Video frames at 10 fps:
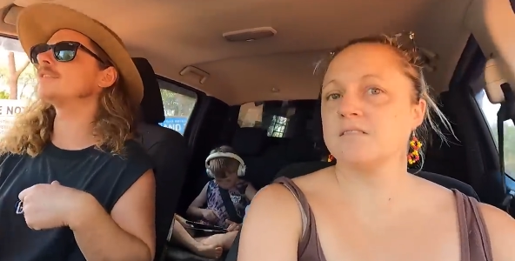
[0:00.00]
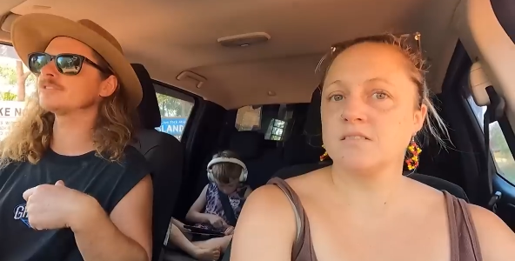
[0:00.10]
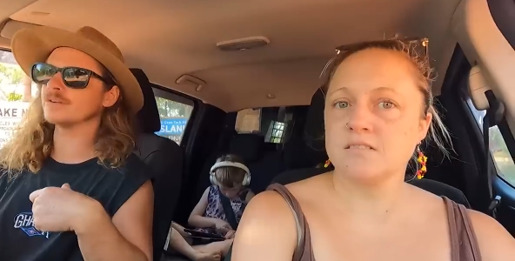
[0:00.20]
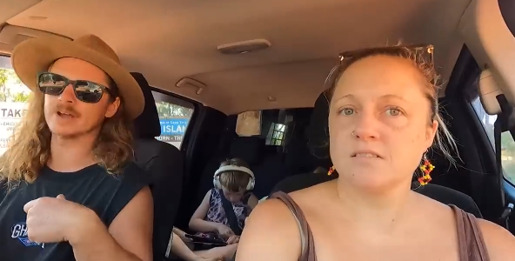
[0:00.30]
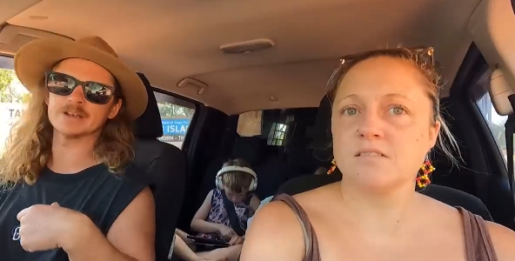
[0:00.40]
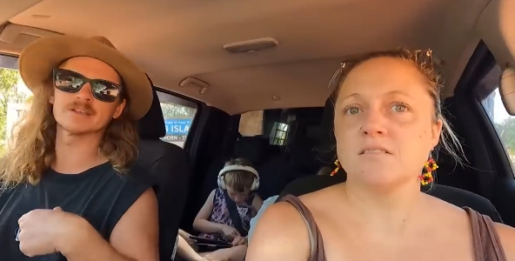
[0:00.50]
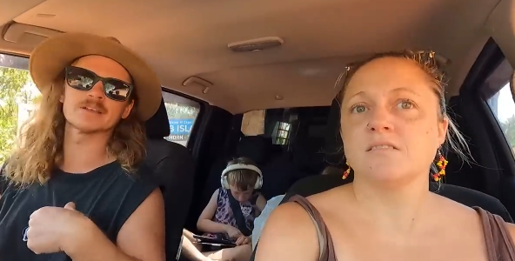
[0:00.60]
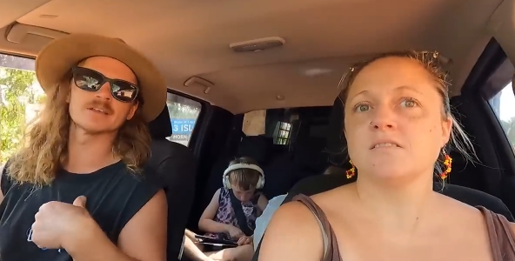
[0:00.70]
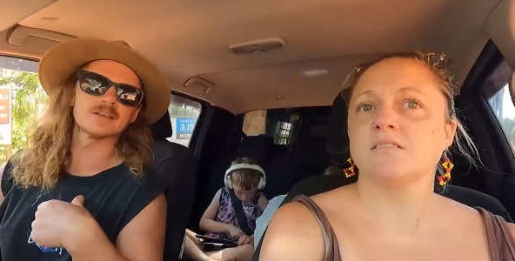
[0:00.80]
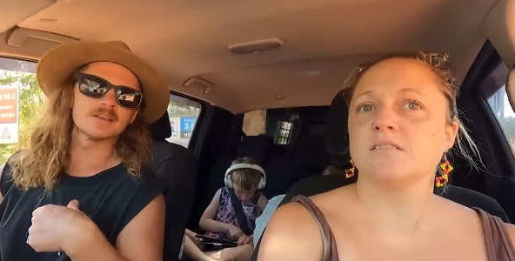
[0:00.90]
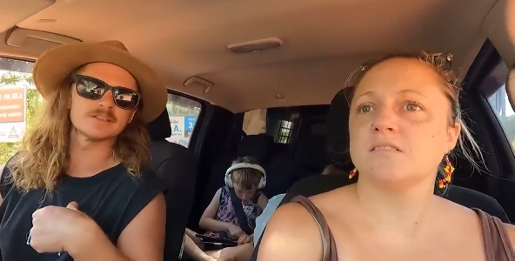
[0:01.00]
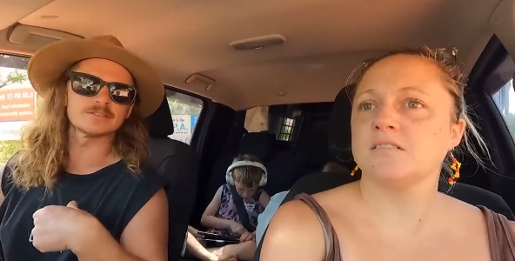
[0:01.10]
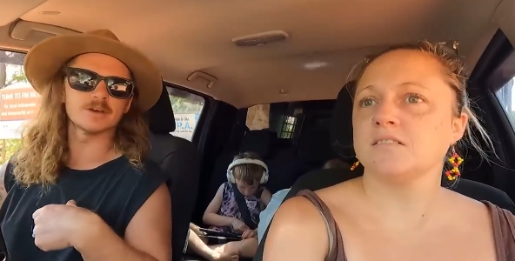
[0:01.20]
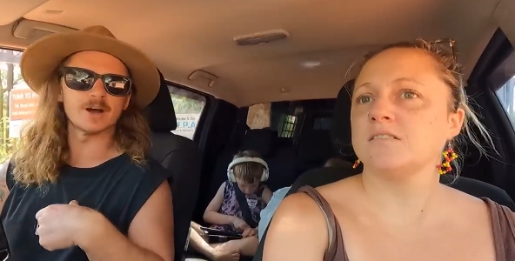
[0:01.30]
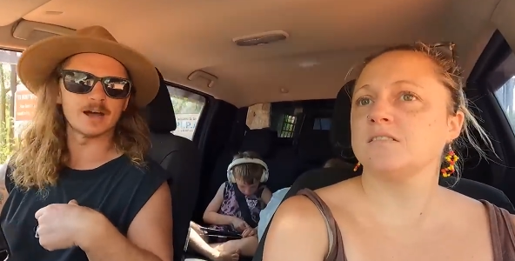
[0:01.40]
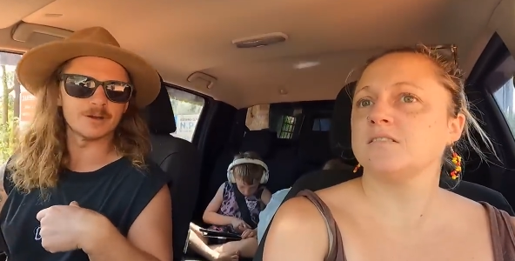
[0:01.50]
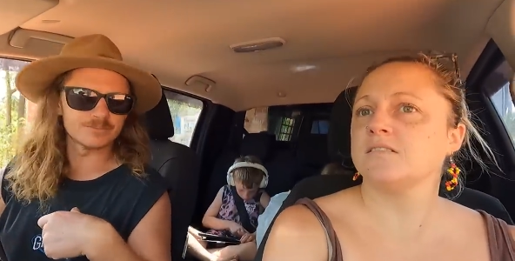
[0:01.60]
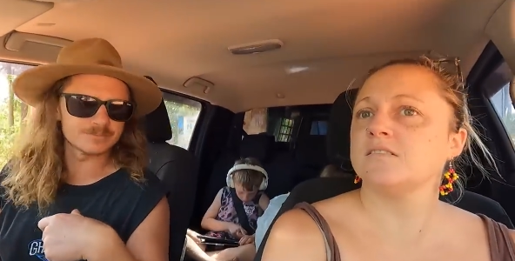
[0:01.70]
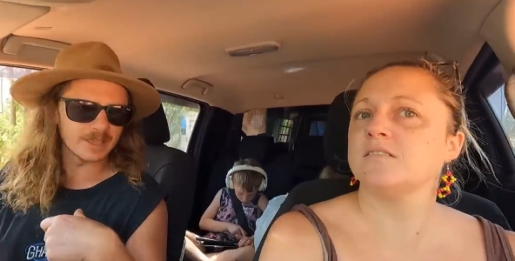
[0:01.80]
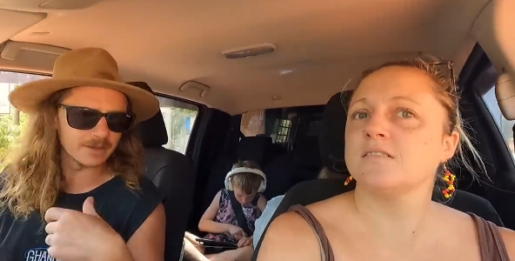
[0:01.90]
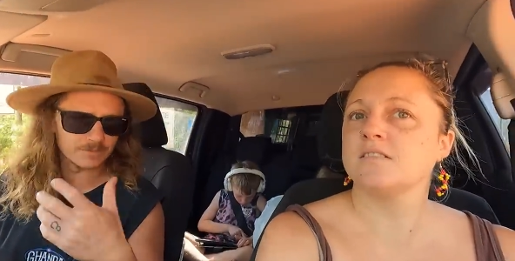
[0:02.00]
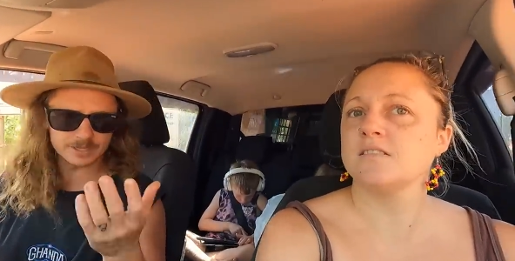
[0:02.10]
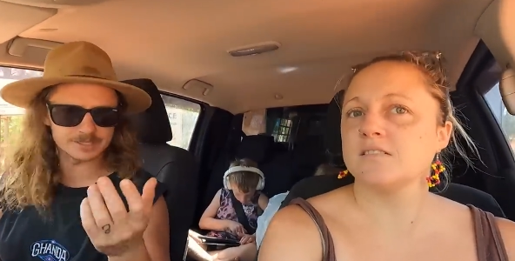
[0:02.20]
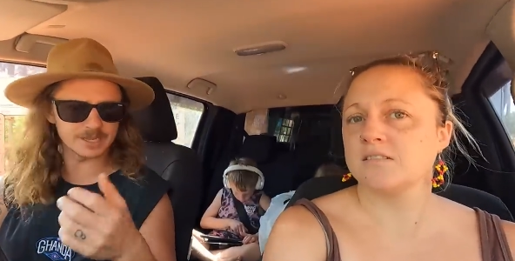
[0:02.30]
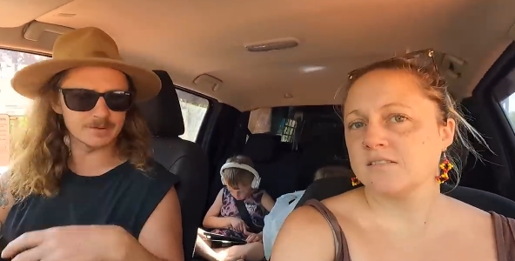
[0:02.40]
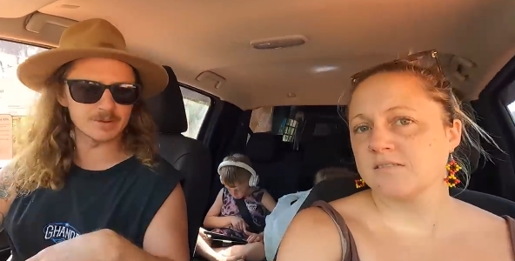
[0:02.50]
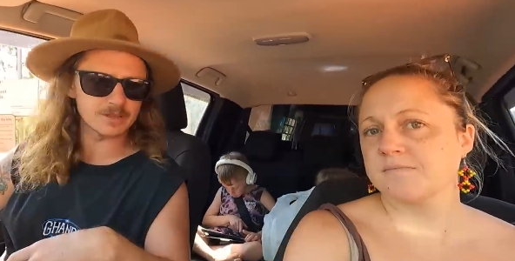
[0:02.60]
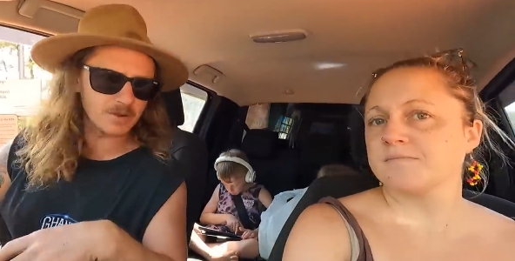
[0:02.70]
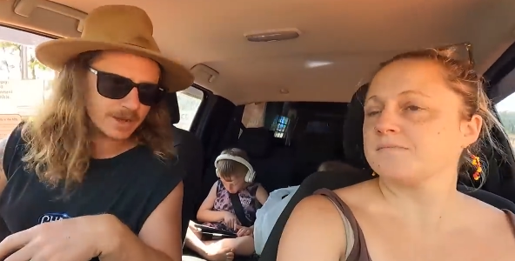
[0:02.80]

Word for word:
Speaker 1: other side. So um, yeah, once again, bit of